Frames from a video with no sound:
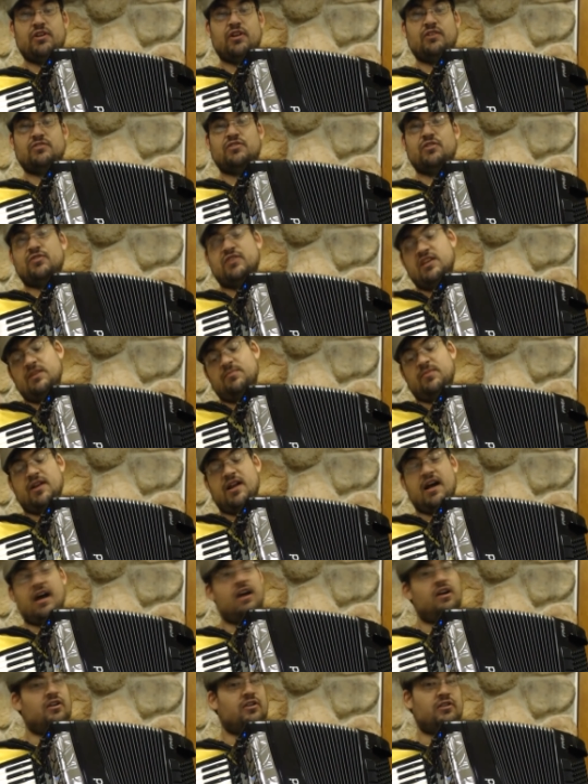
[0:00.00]
also keep it
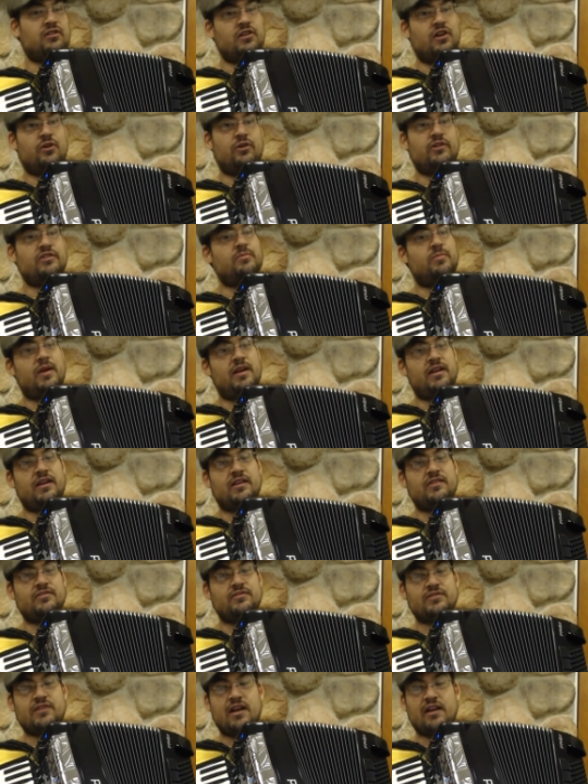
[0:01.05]
higher or lower depending on
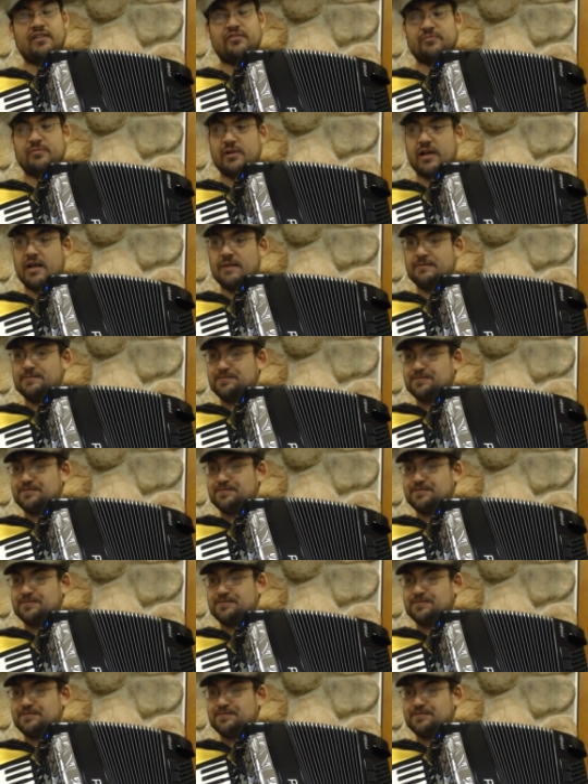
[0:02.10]
your style of play.